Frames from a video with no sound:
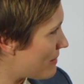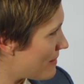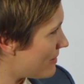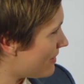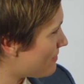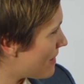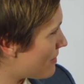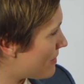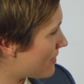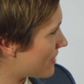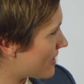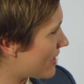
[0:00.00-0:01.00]
Maybe a
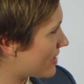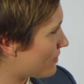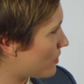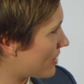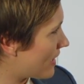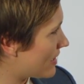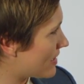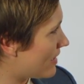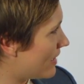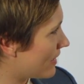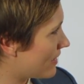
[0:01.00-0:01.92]
bit of a sense of what that is like.